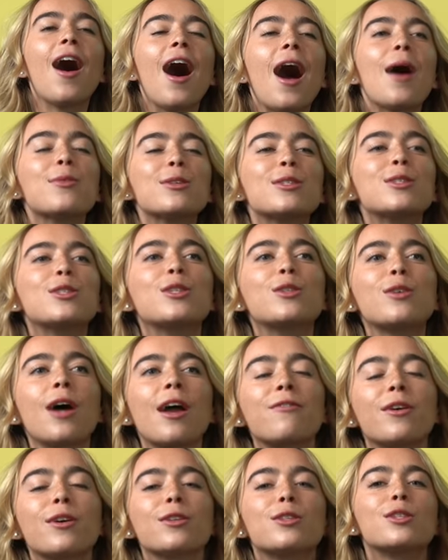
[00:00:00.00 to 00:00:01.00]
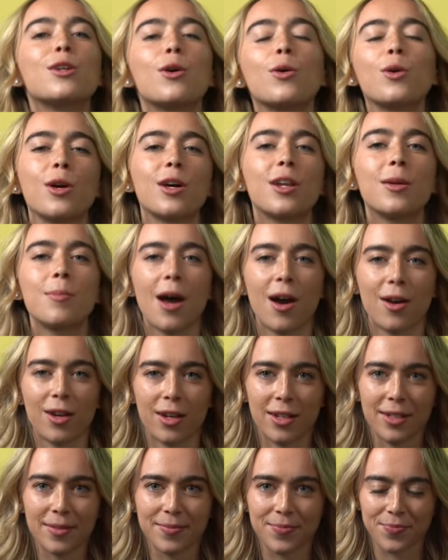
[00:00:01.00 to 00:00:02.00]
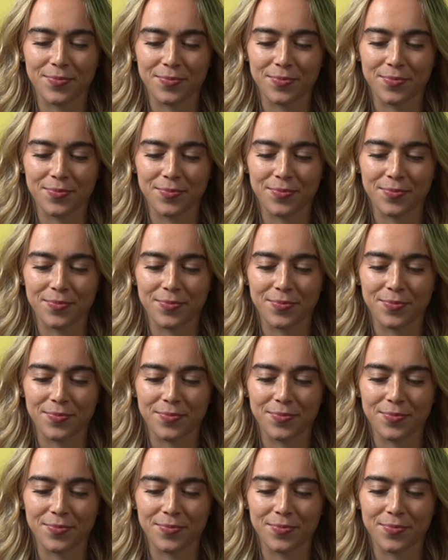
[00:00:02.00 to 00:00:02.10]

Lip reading: I felt so good about it,